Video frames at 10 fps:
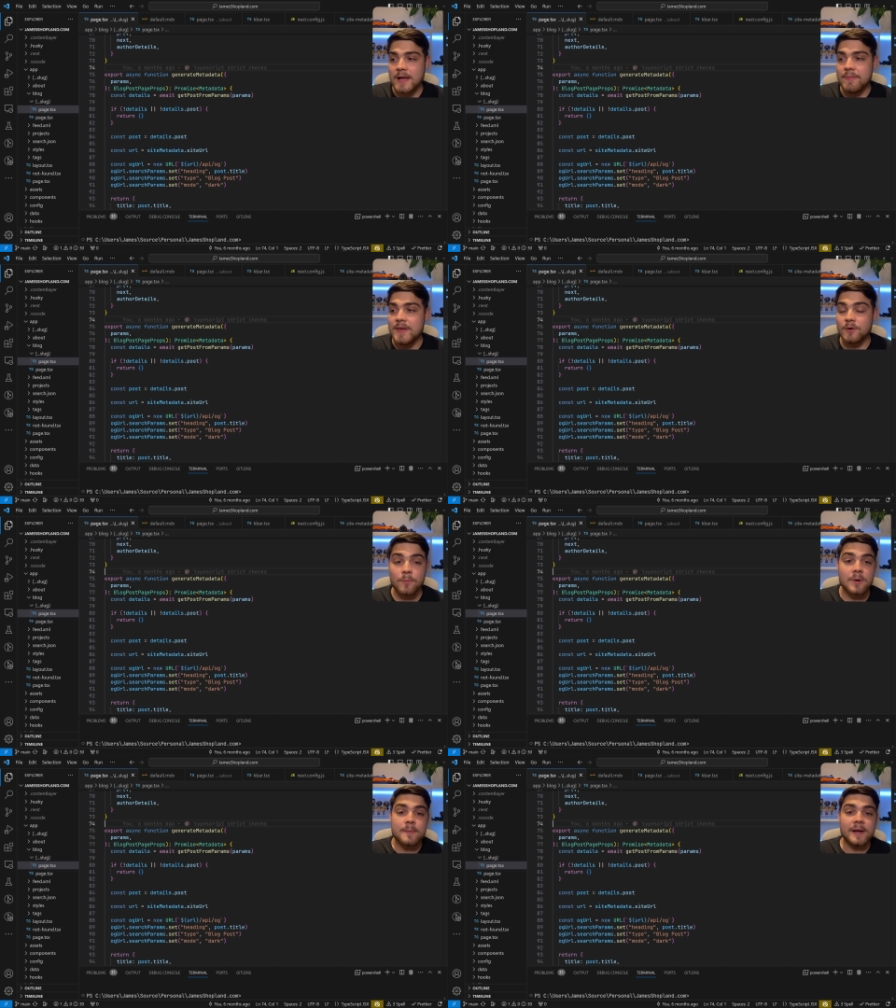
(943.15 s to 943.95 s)
And then
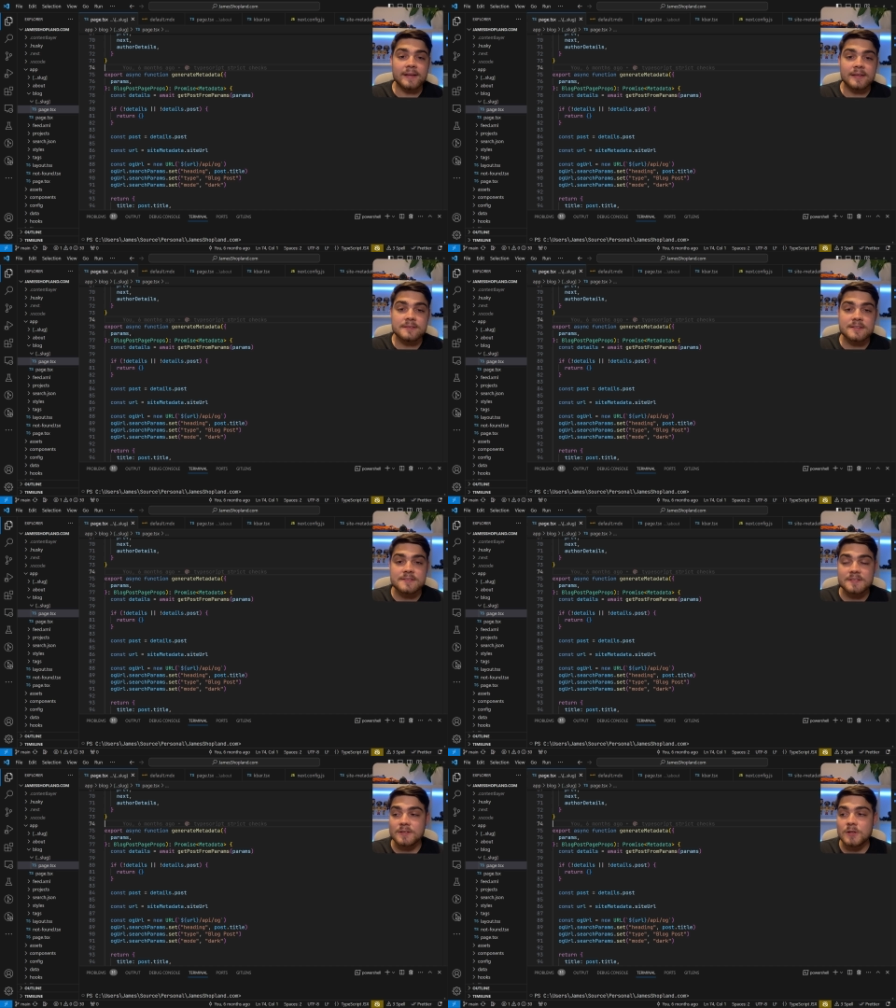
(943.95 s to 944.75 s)
on my backend,
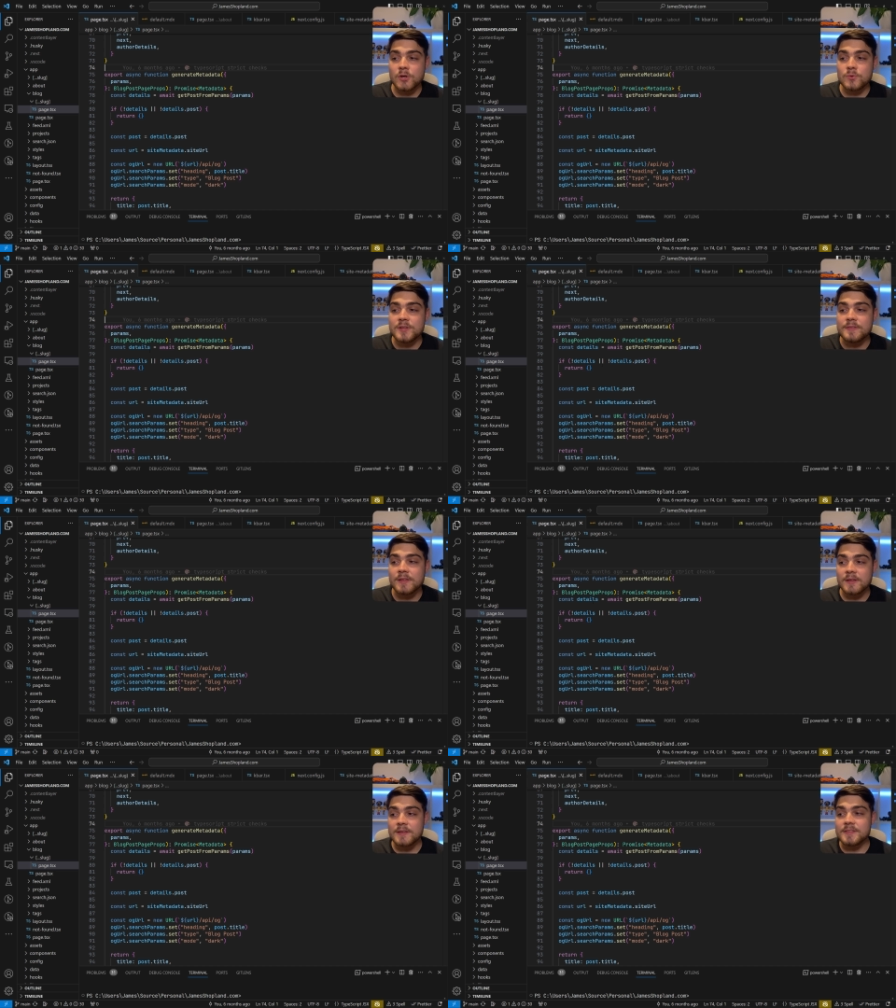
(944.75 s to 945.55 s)
it's going to load in
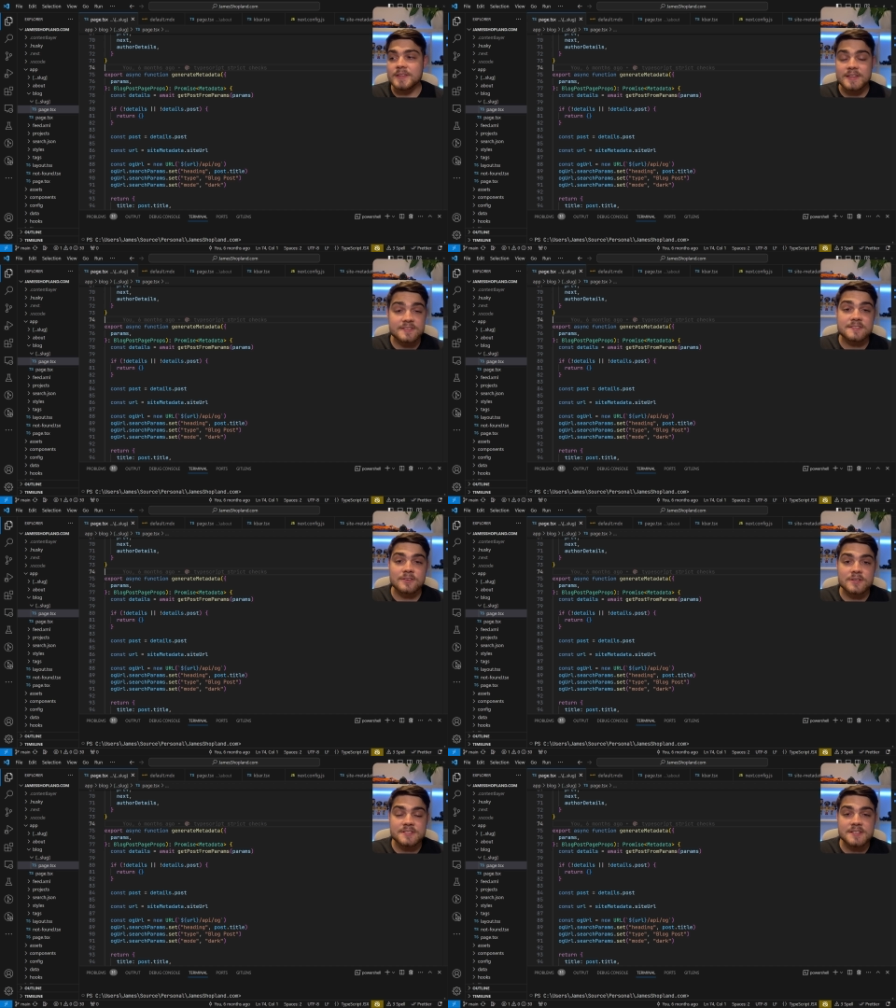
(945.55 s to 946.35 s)
the
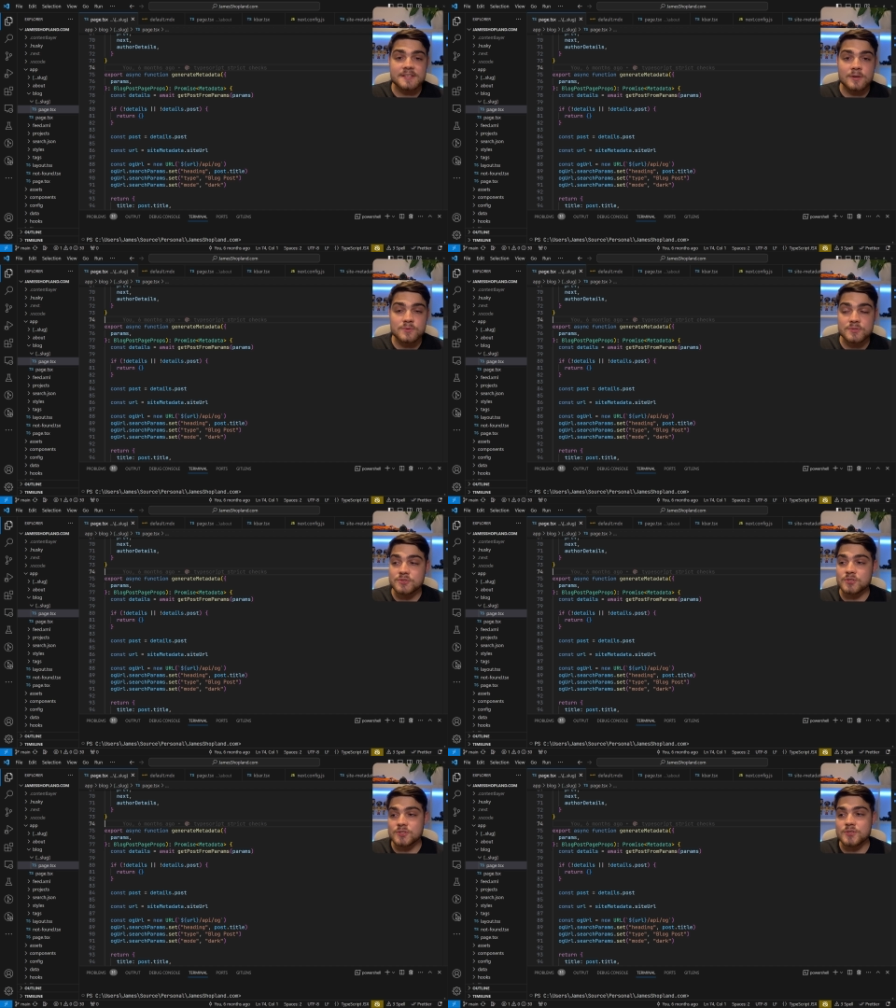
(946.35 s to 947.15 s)
necessary details,
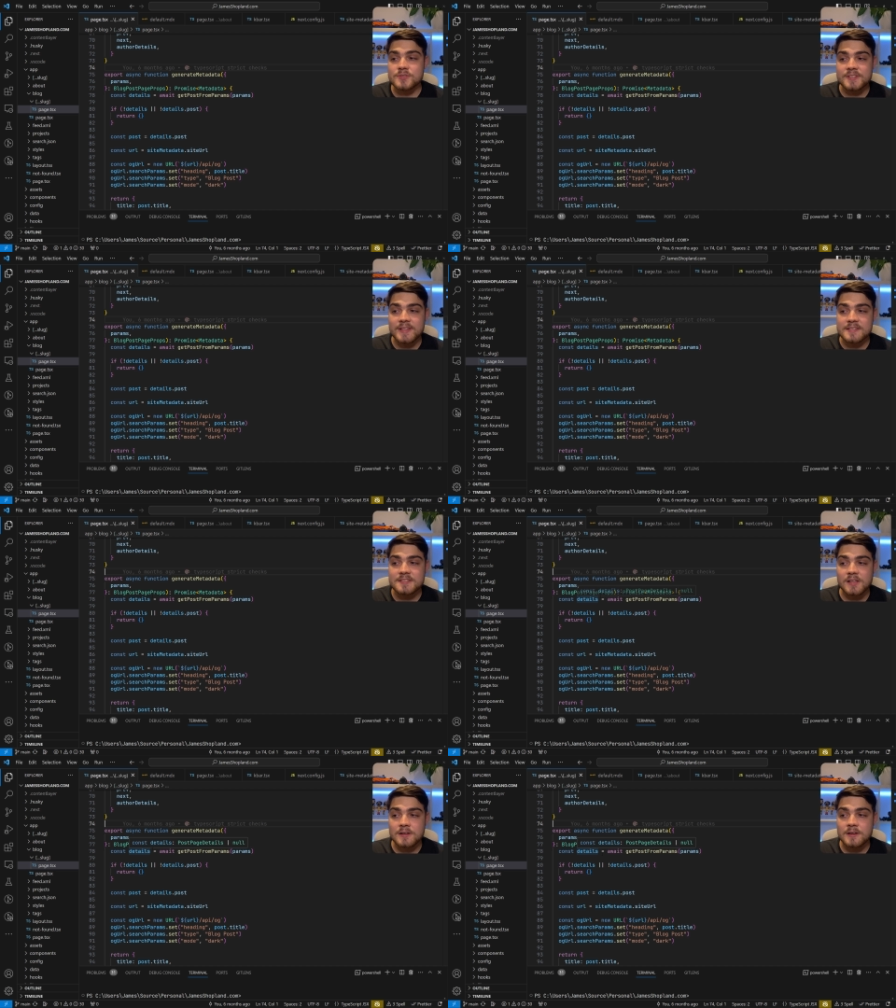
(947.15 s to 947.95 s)
just using that
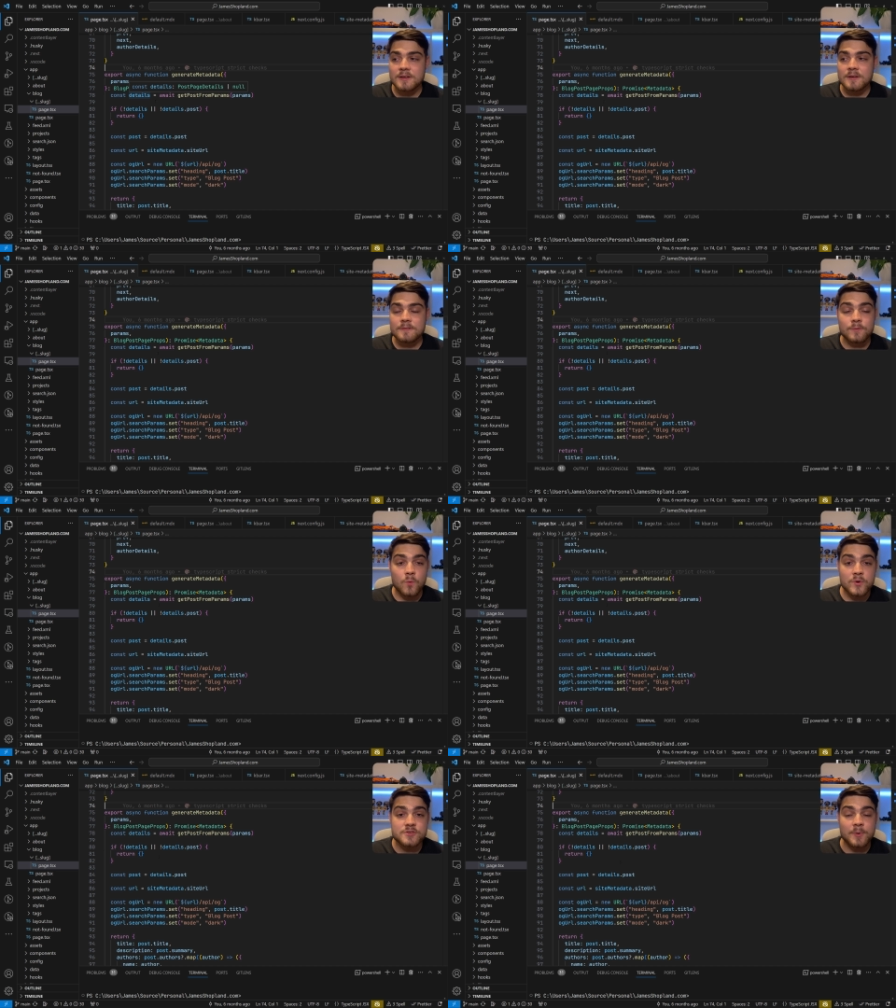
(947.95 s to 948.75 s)
slug for
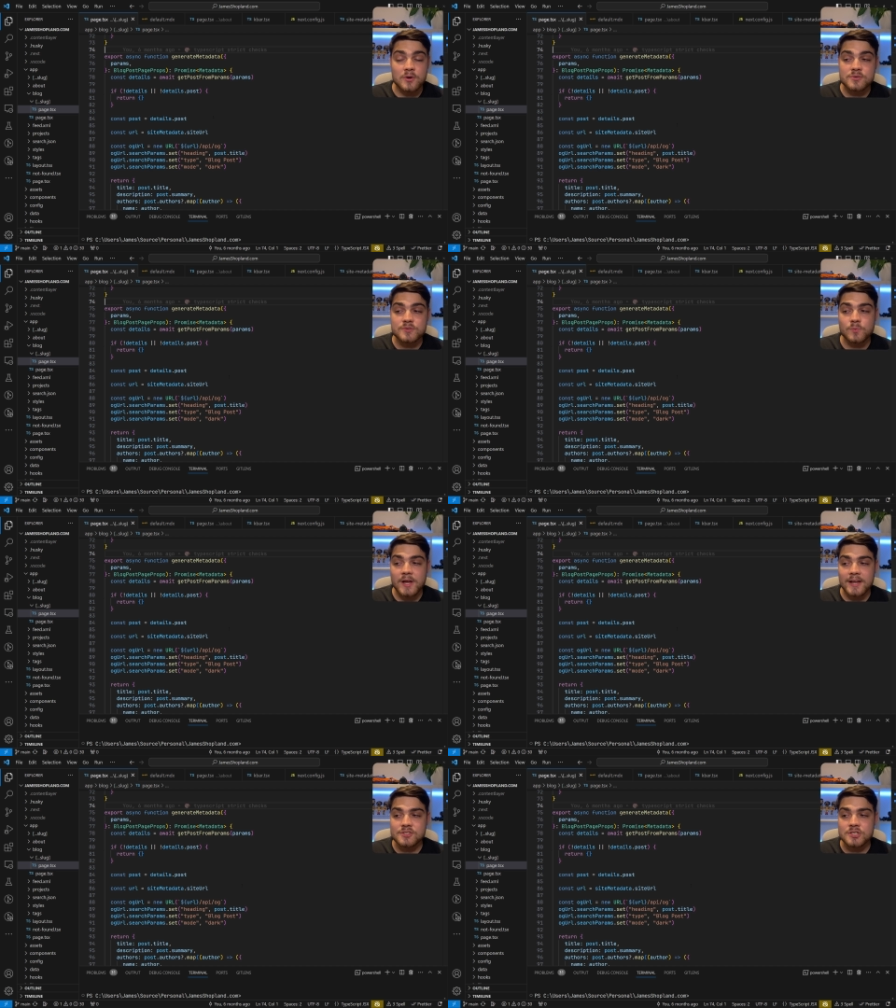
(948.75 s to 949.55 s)
which post we're
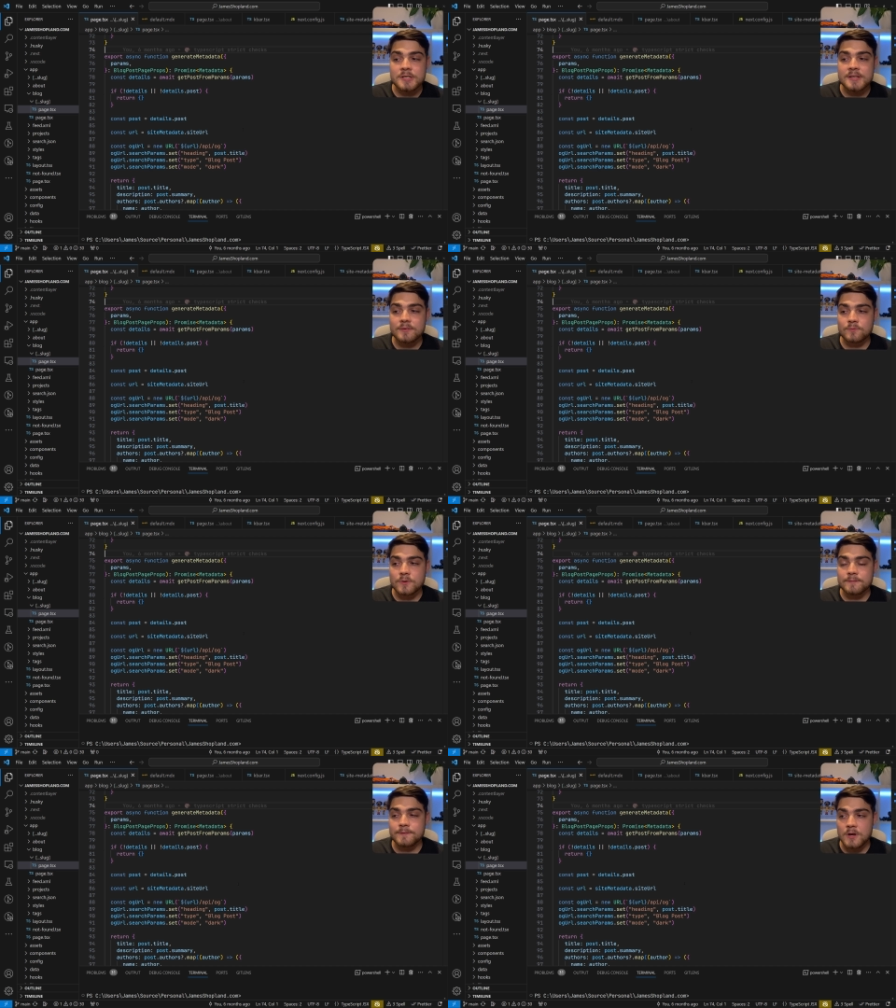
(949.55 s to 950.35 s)
actually
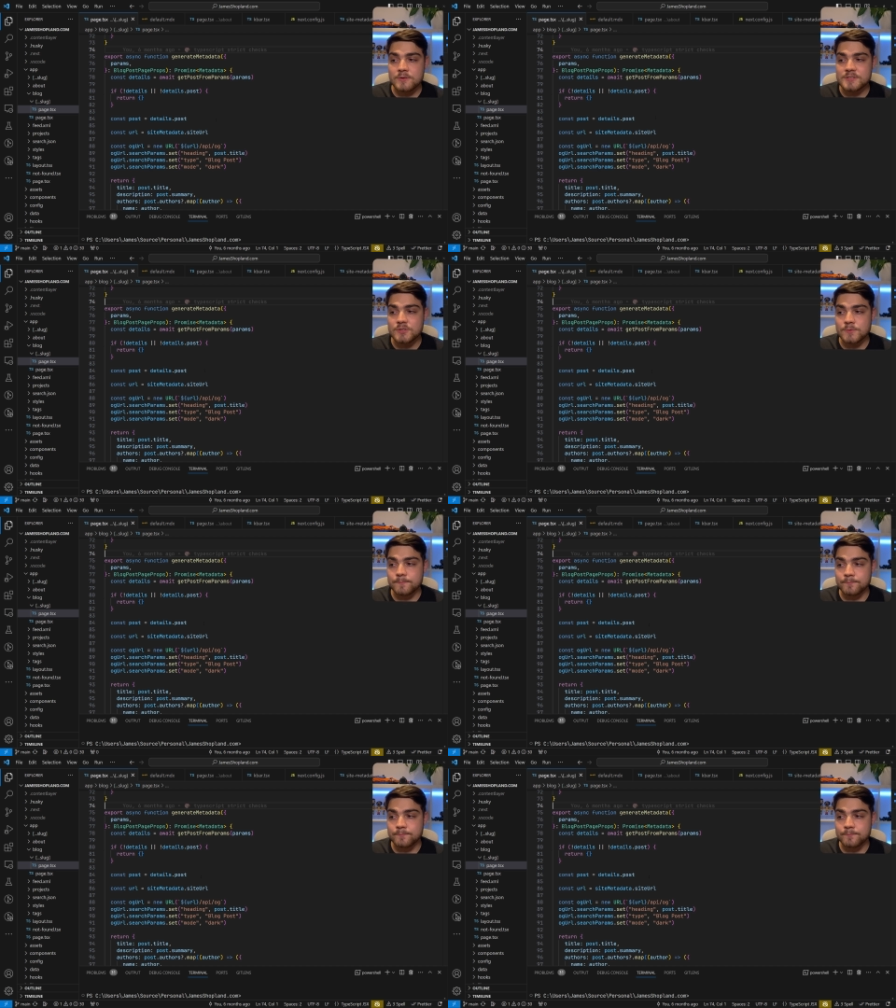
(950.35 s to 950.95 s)
referring to.